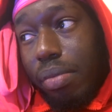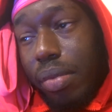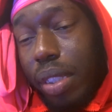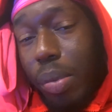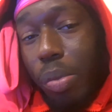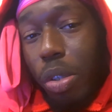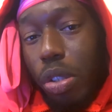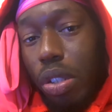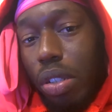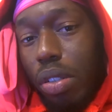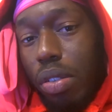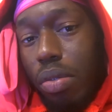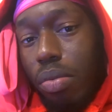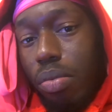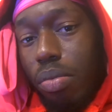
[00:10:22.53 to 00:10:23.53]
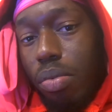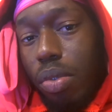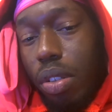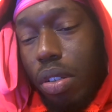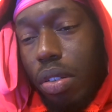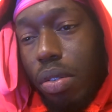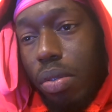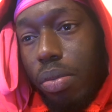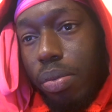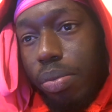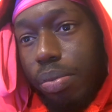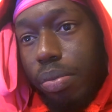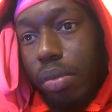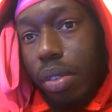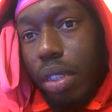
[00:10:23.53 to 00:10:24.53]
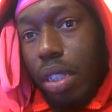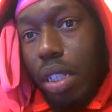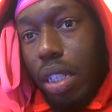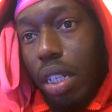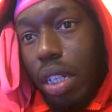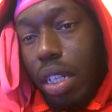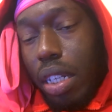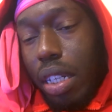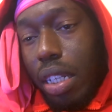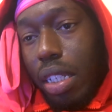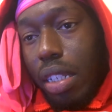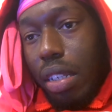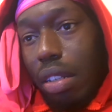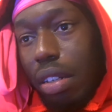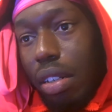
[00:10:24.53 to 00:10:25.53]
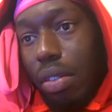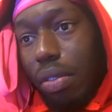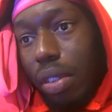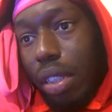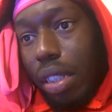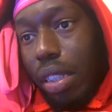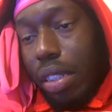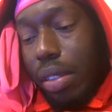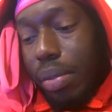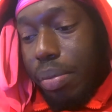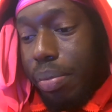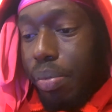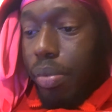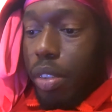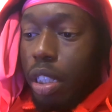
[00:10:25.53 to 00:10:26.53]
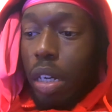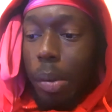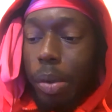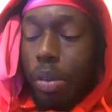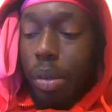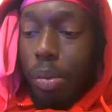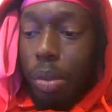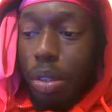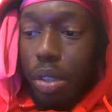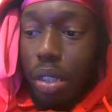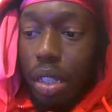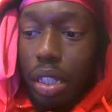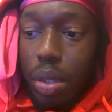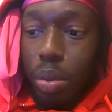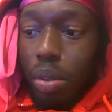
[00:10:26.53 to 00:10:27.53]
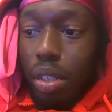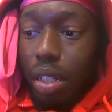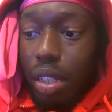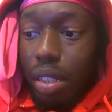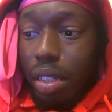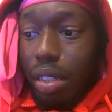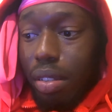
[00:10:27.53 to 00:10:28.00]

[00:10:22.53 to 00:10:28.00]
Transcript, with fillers: the music, you know? It's a lot of like copyright music. That's why,